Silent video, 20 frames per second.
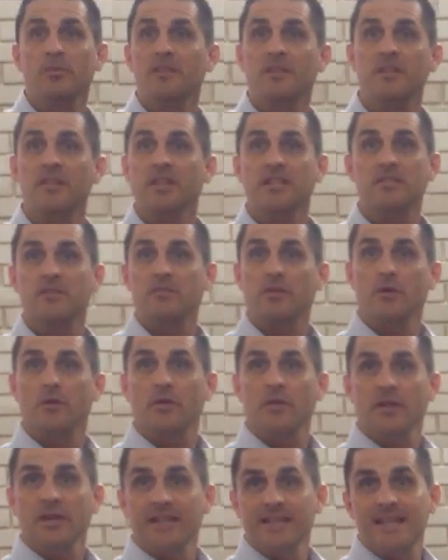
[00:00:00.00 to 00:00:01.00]
put the things of
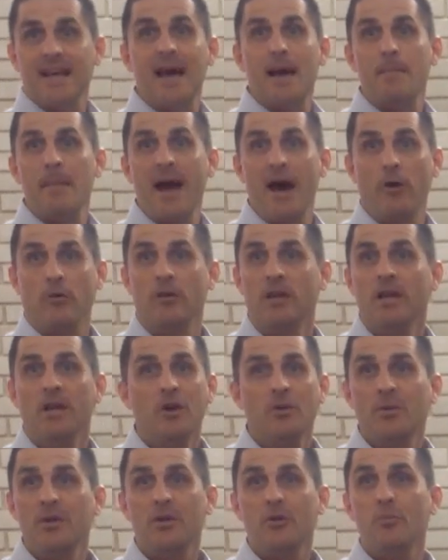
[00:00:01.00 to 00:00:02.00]
earth in a timeout.
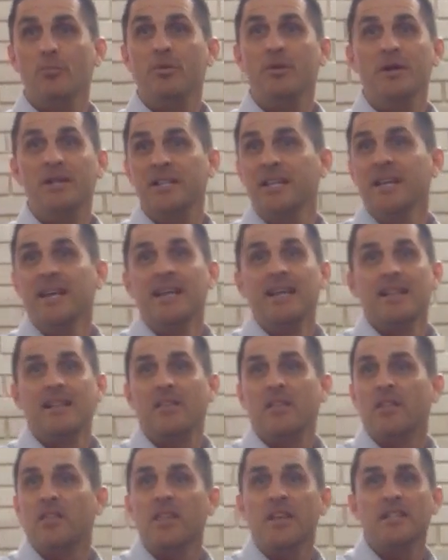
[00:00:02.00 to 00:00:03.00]
We don't put
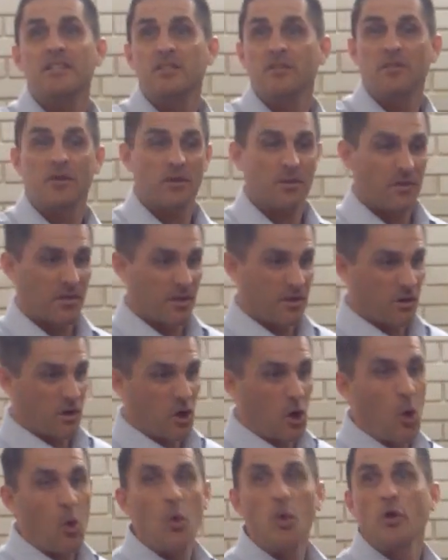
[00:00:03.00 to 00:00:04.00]
the things of earth in the
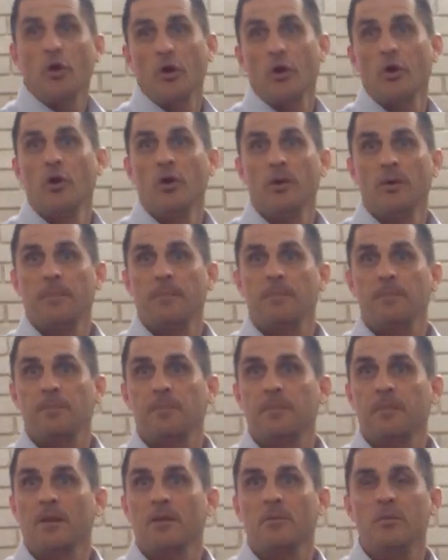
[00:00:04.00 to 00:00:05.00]
corner.
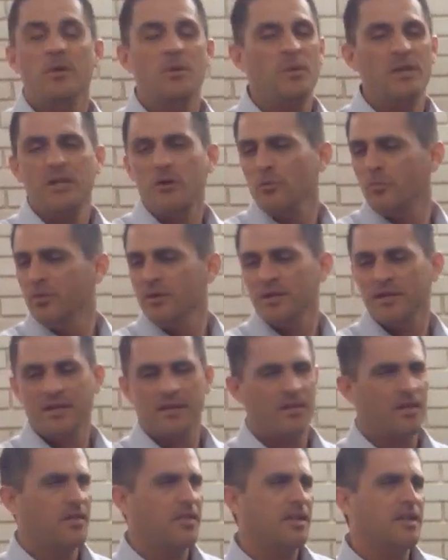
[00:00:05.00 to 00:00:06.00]
We don't
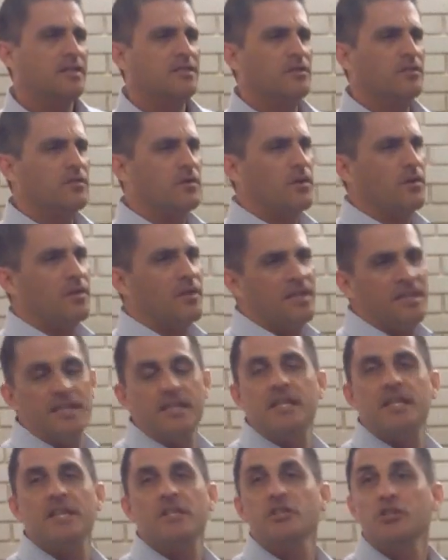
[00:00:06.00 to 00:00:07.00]
put the things of earth in
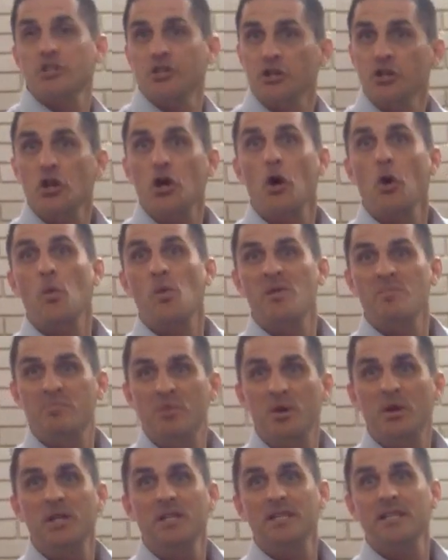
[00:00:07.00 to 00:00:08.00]
detention. No, we
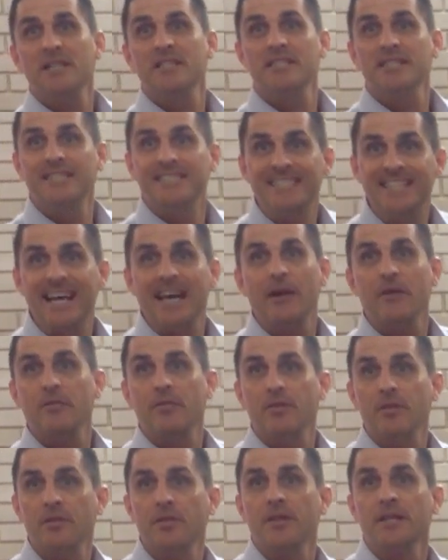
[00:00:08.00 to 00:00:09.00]
put to
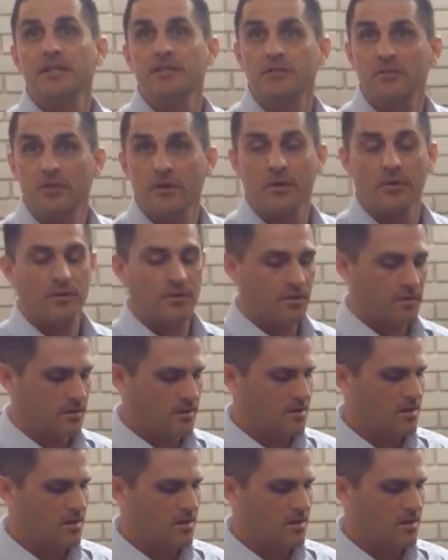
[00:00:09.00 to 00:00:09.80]
death the things of earth.